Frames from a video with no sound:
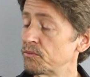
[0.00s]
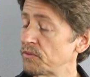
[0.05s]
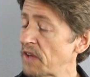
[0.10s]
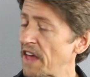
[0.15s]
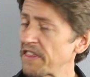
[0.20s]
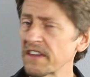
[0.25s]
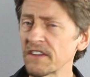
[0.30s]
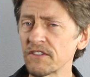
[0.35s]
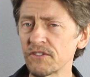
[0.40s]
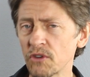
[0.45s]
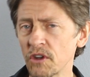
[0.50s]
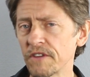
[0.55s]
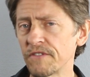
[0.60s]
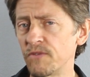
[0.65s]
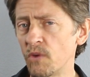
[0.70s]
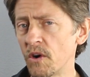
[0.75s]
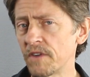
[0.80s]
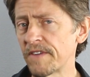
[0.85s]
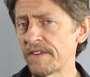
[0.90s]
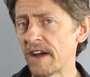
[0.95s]
I think there's only
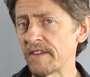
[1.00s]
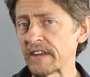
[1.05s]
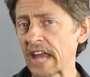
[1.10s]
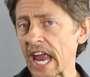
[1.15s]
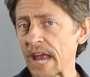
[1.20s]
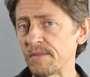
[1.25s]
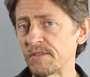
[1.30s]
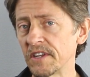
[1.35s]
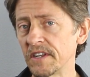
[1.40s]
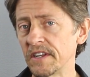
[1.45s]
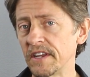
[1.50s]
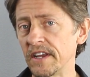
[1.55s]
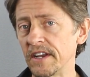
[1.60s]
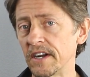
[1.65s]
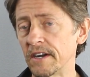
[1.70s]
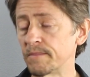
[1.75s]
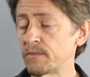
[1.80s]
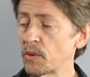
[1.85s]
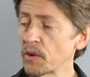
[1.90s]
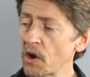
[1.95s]
4 or 5 games in
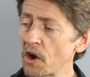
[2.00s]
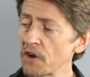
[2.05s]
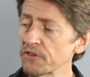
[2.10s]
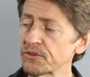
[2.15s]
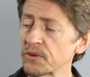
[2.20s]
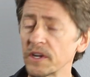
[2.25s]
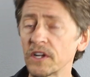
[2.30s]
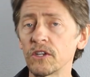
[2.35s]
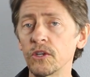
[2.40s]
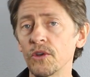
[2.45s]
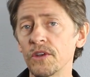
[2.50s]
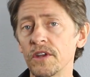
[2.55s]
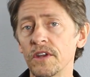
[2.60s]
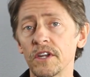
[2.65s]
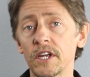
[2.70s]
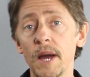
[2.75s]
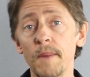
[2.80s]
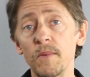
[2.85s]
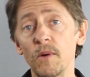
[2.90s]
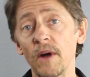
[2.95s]
here, but we also included a
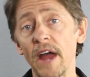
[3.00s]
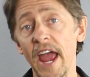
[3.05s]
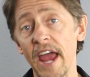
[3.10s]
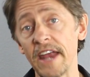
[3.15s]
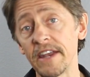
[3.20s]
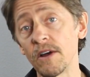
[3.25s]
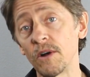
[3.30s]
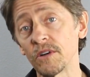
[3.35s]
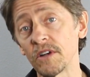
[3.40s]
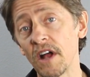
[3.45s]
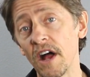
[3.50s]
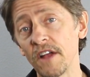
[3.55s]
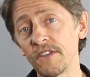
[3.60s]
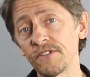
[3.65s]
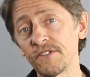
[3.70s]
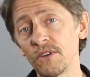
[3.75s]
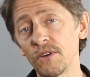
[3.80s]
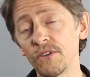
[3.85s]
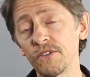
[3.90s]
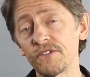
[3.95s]
couple handheld
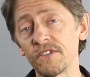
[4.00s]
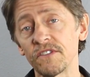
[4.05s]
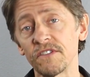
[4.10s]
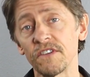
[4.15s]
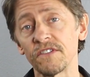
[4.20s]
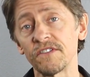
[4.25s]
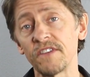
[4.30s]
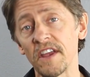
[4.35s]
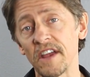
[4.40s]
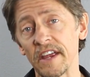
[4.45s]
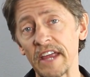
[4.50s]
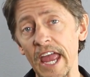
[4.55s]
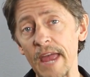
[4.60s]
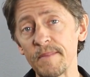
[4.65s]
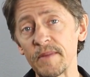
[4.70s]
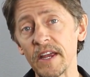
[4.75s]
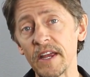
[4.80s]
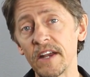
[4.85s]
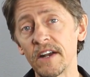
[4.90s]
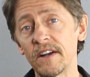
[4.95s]
consoles. There's a Sega
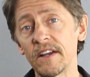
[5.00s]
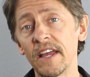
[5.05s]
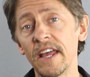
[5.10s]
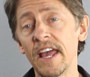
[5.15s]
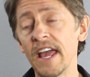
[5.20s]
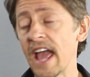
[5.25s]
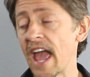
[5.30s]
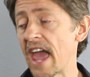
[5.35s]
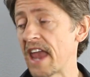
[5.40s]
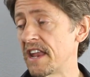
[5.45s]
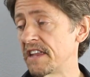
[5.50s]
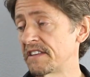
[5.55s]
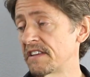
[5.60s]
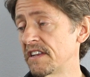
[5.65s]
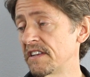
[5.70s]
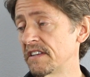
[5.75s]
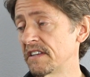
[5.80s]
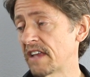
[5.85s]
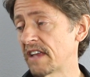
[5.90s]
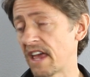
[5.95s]
Game Gear and a
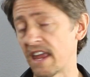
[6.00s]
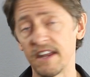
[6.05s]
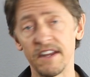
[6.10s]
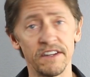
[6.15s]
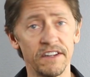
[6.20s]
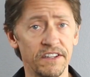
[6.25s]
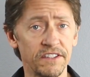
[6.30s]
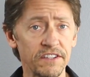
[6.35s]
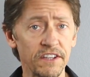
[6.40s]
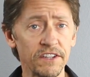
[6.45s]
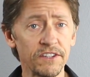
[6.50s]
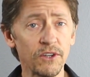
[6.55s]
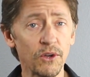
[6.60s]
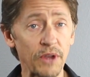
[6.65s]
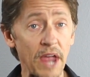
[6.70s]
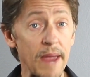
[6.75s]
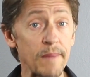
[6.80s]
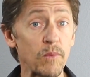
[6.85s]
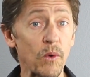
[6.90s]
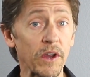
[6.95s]
Nintendo
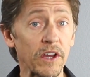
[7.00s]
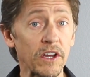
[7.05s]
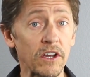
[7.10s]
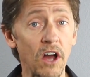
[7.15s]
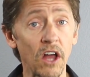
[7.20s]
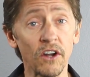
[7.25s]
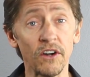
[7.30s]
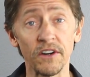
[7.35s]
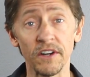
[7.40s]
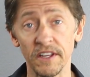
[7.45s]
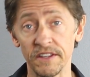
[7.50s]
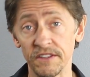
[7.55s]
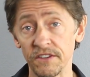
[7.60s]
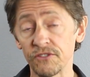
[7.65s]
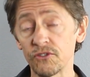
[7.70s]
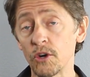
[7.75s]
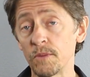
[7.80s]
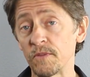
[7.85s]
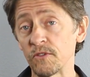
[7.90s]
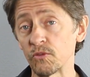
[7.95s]
Game Boy Color in
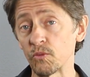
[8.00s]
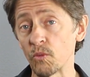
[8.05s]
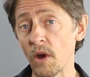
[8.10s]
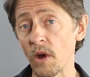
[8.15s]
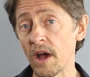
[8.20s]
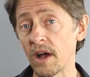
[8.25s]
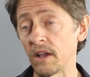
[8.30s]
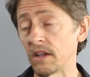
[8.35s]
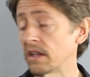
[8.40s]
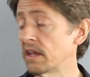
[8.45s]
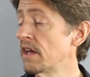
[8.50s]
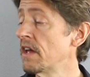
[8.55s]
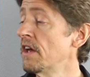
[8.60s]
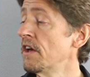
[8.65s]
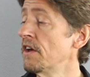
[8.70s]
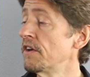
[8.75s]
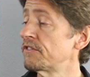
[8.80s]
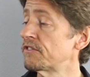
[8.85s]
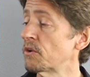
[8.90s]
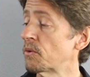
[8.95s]
this group as well.
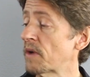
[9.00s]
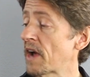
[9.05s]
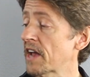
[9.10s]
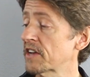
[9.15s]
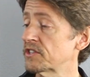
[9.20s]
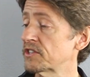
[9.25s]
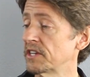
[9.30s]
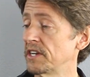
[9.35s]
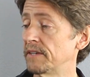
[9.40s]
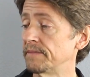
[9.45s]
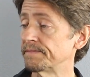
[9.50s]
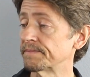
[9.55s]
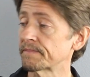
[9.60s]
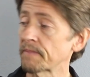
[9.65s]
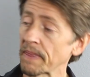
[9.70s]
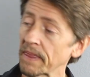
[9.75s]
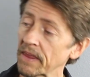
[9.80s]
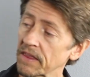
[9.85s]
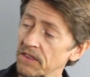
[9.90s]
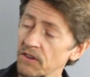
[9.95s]
So we're actually,
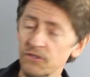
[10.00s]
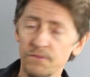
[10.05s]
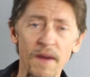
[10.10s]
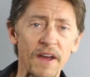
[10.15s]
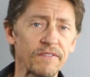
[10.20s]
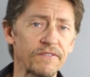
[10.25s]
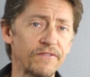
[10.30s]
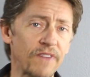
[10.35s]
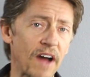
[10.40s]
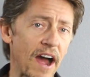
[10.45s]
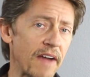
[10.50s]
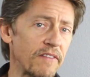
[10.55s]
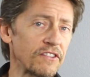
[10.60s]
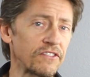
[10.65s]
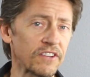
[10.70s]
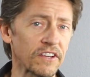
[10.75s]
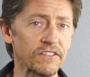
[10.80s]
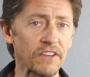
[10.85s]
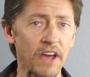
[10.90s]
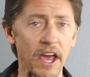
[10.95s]
there's about 5 or
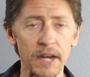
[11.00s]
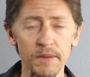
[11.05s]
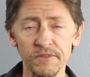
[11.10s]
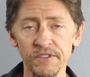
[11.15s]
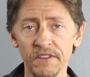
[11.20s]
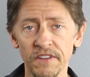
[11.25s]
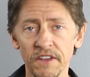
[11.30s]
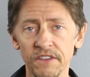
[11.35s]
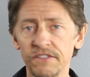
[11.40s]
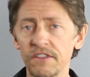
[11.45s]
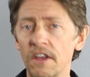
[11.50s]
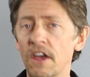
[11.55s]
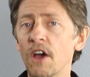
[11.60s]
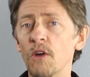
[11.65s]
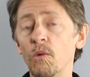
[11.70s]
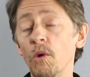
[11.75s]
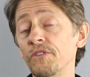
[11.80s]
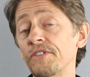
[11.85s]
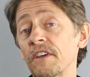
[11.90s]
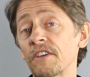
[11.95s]
6 items in this.
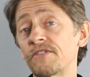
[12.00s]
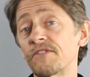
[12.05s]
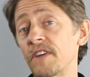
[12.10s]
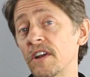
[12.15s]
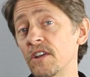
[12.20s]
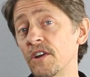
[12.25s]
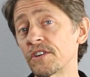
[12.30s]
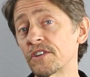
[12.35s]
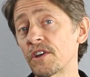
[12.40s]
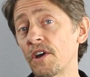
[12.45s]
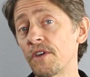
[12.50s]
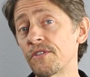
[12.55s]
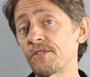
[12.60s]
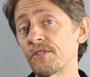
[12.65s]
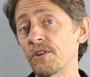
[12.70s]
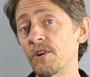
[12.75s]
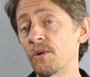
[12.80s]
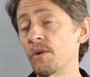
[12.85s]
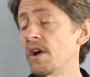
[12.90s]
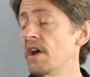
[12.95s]
Won't take us very long to go
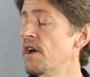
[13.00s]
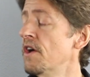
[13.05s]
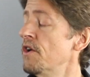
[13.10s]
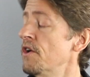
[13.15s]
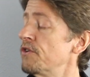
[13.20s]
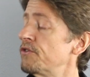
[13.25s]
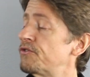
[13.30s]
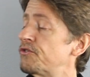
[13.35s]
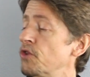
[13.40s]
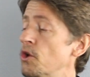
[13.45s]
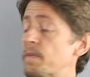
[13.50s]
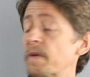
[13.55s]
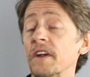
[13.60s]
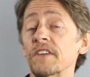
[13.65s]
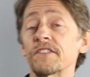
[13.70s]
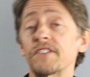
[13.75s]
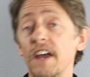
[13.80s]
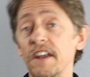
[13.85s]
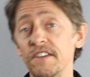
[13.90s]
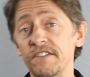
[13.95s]
through. Super
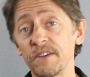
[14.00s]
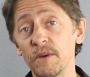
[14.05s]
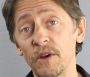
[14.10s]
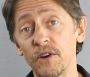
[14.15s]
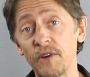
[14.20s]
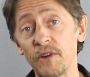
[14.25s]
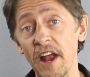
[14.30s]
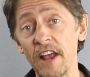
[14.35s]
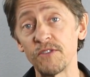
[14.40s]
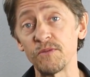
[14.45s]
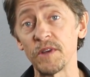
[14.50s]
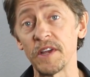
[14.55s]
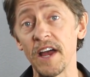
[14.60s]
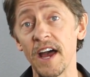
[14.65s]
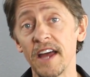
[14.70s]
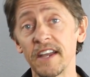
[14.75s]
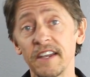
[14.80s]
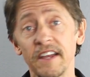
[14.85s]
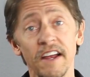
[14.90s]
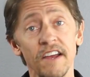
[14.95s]
excited to see what grades we
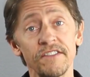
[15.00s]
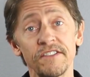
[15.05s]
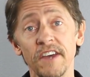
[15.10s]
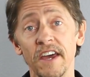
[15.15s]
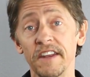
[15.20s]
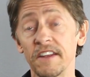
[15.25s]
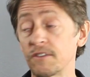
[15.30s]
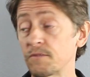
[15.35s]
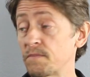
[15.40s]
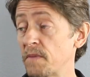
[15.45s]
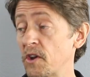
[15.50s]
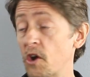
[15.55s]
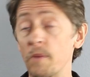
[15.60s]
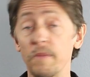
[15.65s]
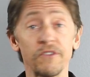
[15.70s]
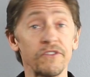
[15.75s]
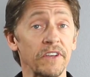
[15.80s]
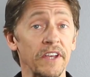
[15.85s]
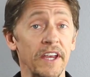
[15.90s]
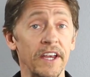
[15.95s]
got. Like I said, it's been
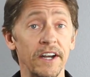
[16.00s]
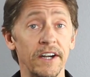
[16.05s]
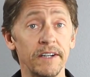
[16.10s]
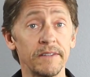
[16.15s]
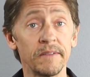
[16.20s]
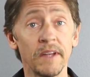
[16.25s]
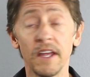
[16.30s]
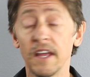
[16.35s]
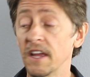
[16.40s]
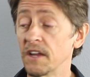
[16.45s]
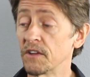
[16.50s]
almost a year.